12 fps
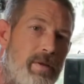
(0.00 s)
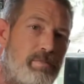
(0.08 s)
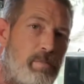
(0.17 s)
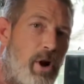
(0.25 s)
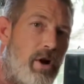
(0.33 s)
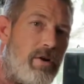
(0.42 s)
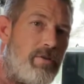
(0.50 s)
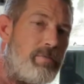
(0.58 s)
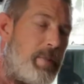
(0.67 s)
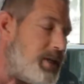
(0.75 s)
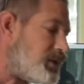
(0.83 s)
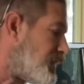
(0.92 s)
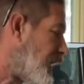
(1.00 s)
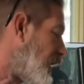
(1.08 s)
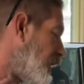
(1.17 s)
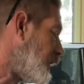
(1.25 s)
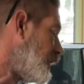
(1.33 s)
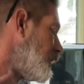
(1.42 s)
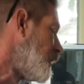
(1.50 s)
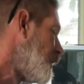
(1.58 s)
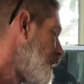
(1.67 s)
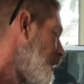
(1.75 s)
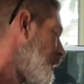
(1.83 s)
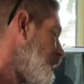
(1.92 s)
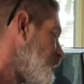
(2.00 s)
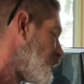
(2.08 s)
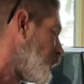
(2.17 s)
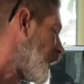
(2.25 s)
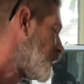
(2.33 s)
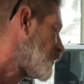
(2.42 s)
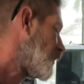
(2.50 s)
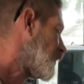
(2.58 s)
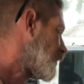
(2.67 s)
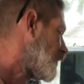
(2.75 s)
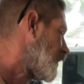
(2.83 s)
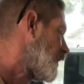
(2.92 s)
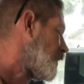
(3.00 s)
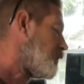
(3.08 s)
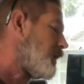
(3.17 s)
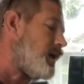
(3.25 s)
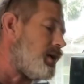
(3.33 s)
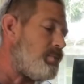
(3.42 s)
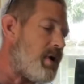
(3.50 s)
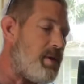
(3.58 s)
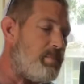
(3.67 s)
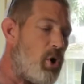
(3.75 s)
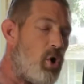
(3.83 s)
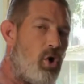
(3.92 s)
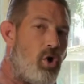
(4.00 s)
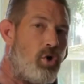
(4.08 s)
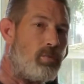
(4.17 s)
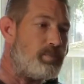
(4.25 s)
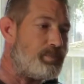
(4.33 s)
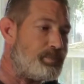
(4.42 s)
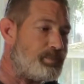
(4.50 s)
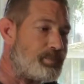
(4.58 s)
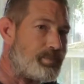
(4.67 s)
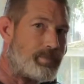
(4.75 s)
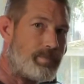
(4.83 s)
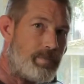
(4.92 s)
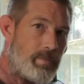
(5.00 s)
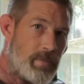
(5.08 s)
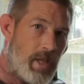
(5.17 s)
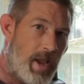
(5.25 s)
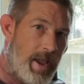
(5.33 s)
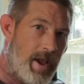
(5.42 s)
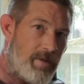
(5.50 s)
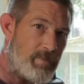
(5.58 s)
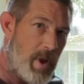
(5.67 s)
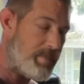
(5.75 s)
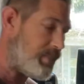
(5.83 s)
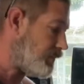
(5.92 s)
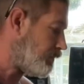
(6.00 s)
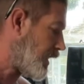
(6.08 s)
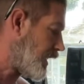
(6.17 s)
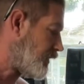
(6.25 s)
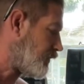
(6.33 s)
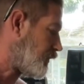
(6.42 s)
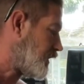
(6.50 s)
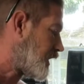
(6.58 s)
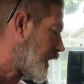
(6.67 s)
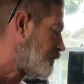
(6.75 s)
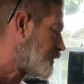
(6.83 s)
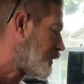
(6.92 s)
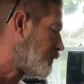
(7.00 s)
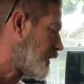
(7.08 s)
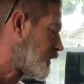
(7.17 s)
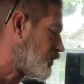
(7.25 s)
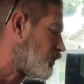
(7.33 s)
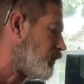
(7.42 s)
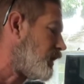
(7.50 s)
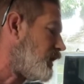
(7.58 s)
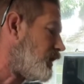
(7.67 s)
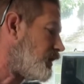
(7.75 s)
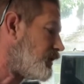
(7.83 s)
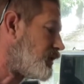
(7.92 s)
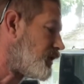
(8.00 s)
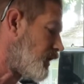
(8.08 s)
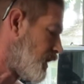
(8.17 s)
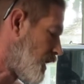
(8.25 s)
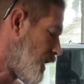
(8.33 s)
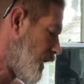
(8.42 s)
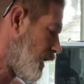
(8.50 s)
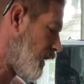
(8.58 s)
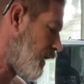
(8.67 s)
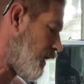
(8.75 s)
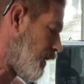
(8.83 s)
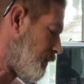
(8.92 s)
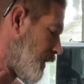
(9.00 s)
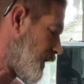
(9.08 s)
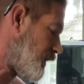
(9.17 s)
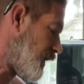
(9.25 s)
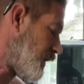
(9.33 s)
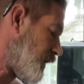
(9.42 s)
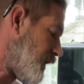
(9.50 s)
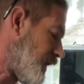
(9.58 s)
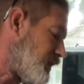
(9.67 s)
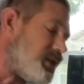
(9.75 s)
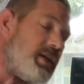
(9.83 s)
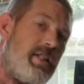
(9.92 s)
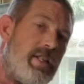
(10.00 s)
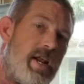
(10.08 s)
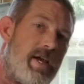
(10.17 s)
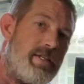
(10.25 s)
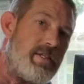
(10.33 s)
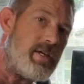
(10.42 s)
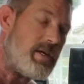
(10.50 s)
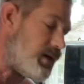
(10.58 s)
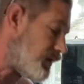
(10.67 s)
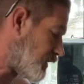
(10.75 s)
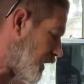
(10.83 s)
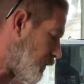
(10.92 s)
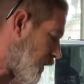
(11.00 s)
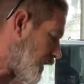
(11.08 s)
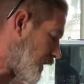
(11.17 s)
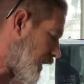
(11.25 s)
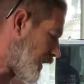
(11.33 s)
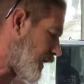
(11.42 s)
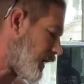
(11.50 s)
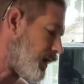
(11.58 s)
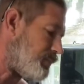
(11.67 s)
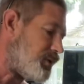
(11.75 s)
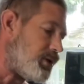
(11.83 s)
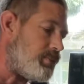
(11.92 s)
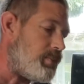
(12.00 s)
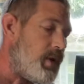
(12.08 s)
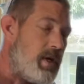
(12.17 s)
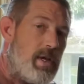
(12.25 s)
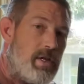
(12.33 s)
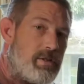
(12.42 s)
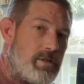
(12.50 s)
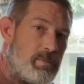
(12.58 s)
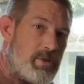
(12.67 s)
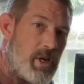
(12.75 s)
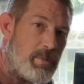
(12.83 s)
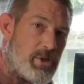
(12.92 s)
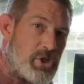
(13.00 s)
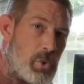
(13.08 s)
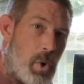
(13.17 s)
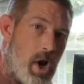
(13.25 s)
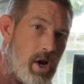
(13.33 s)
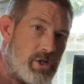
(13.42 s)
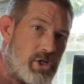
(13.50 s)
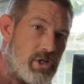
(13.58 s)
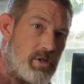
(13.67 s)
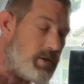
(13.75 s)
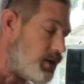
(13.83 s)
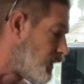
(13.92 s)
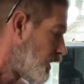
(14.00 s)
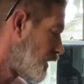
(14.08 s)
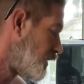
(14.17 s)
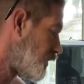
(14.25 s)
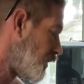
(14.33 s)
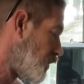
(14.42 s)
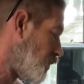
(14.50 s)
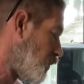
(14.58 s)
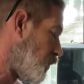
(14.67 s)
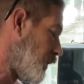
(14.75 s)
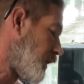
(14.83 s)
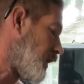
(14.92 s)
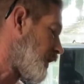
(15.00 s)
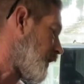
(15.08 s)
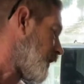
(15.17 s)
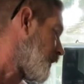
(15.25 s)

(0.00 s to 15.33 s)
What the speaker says: part of my salad. So as you can see in my bowl, I have my three types of mixed greens. And then the next thing that I did is I went and I cut up some summer squash. So we're gonna